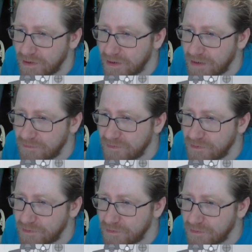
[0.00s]
half
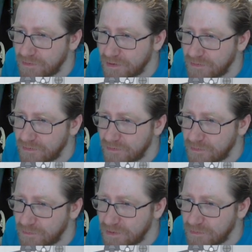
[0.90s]
circle
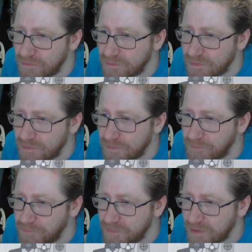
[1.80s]
things. We don't.
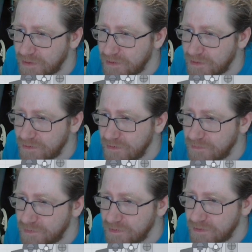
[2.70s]

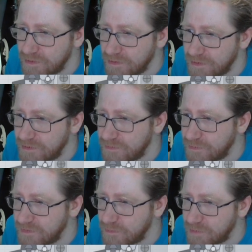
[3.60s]
This one
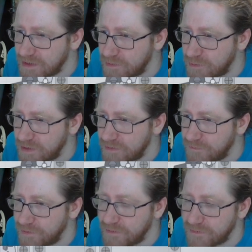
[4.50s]
is completely
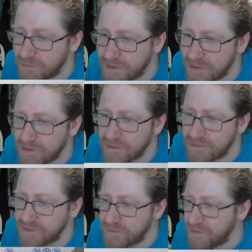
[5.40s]
free, so we can
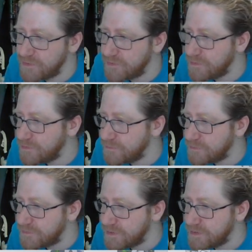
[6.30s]
try to put it over
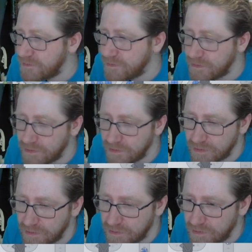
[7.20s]
there.
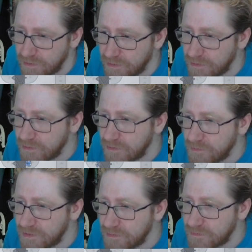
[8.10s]

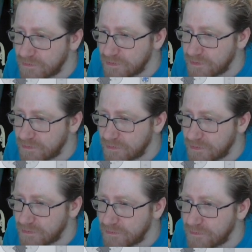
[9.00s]
We just need
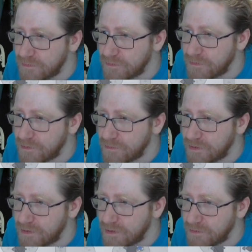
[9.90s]
to go
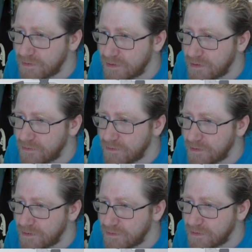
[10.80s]
here and here,
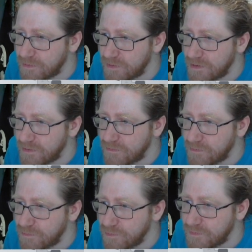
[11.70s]
and then we need to,
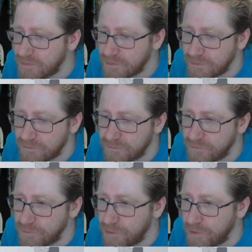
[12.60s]
oops,
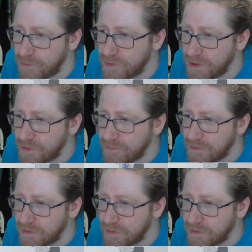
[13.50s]
wrong way around.